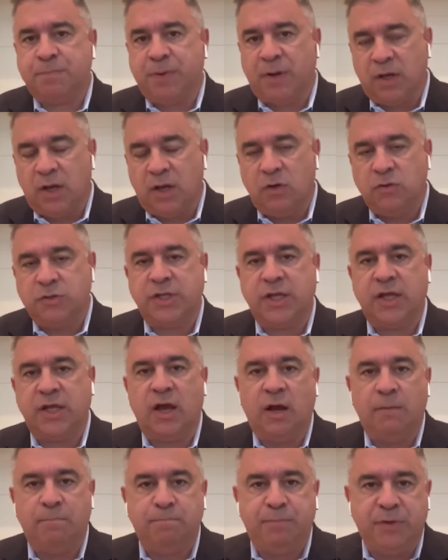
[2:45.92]
Pelosi
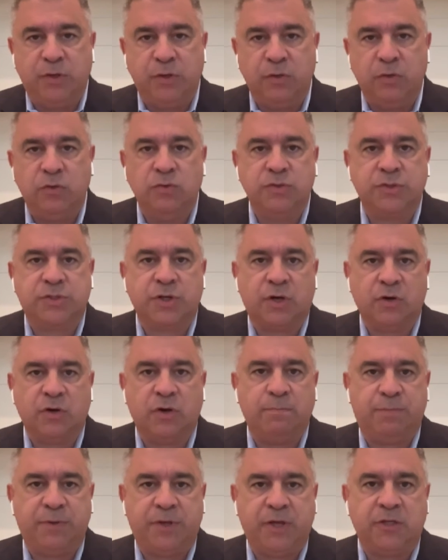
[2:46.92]
abused
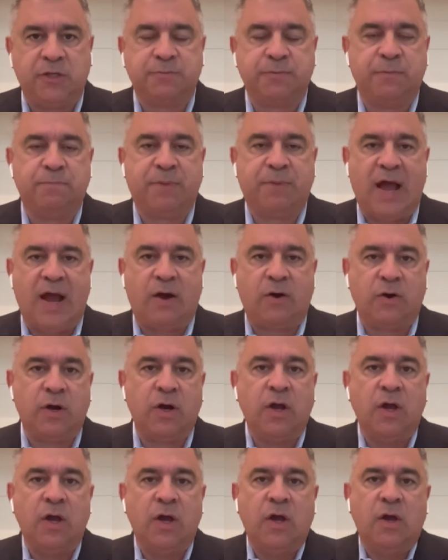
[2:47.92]
her impeachment
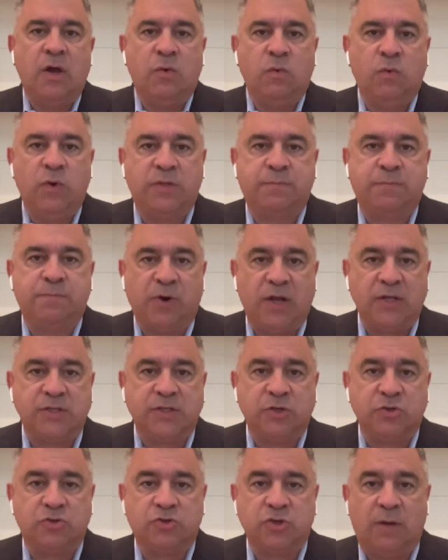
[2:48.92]
power with
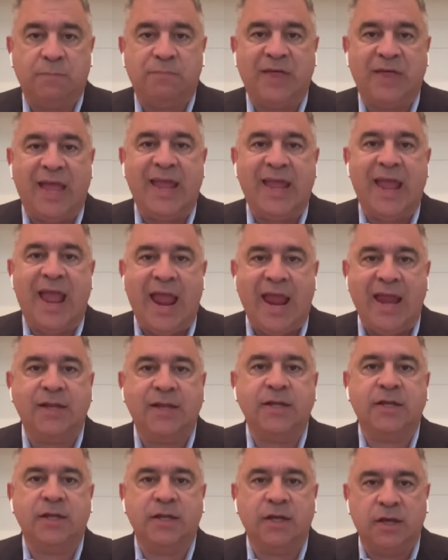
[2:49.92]
President Trump. They
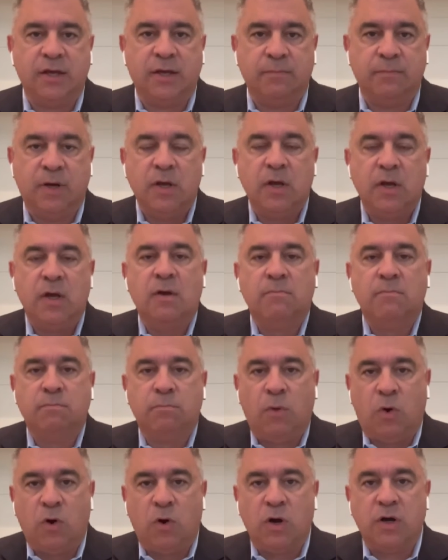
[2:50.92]
hated him
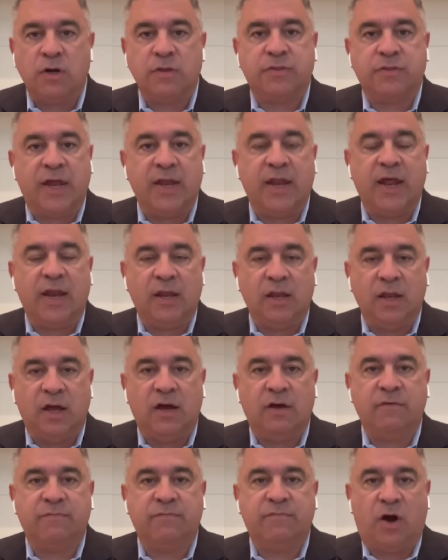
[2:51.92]
more than they
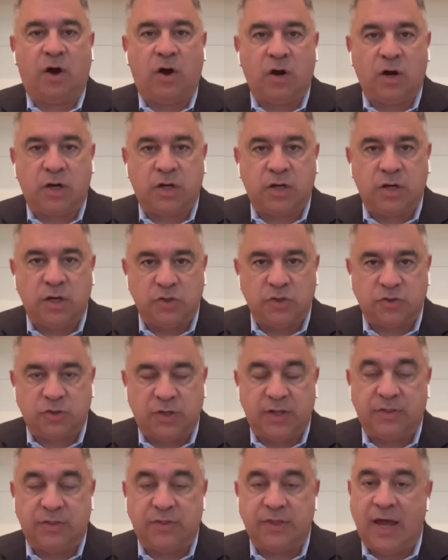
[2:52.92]
love our
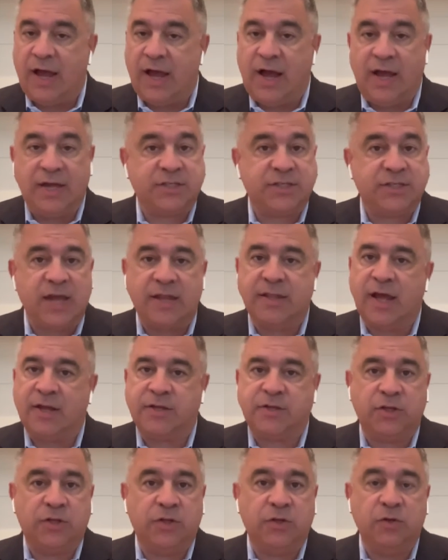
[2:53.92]
country. That I said
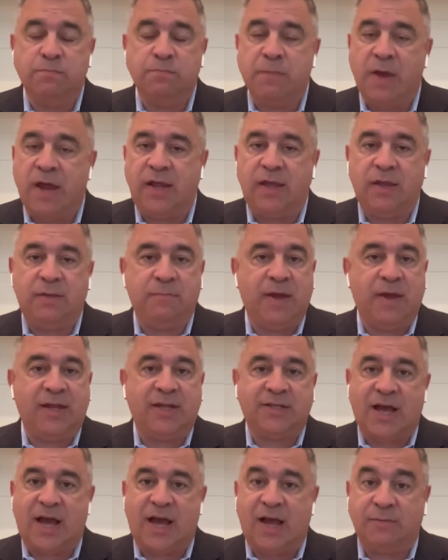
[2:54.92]
that to you many, many
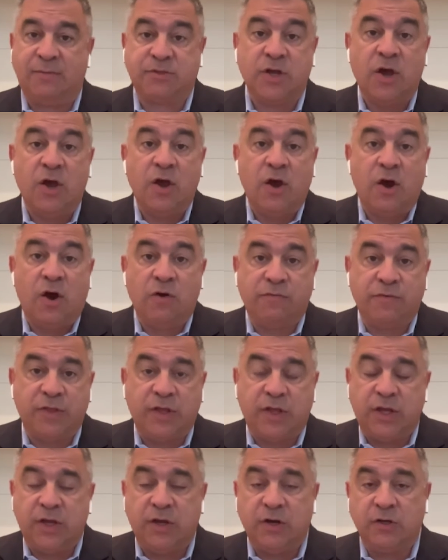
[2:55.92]
times over the
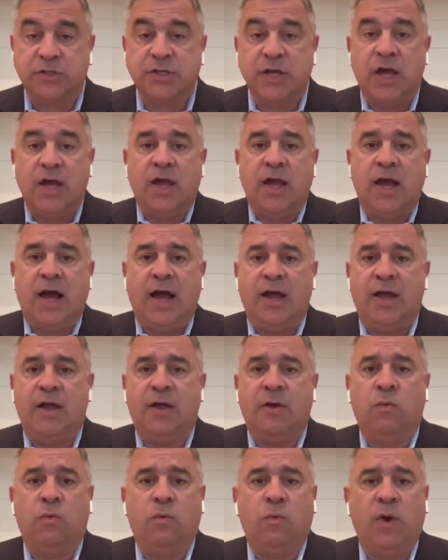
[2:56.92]
years.
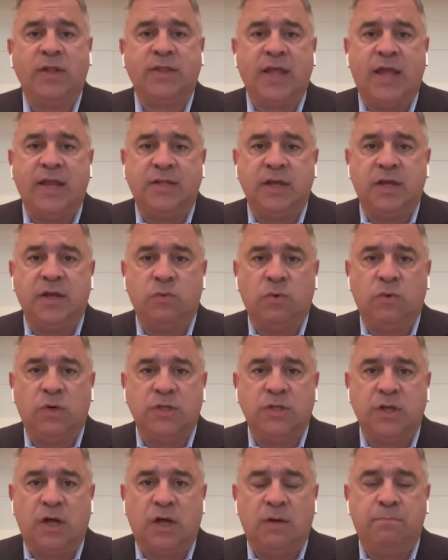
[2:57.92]
What they did
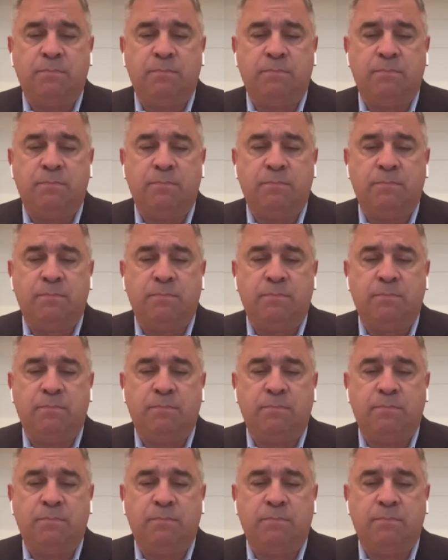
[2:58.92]
was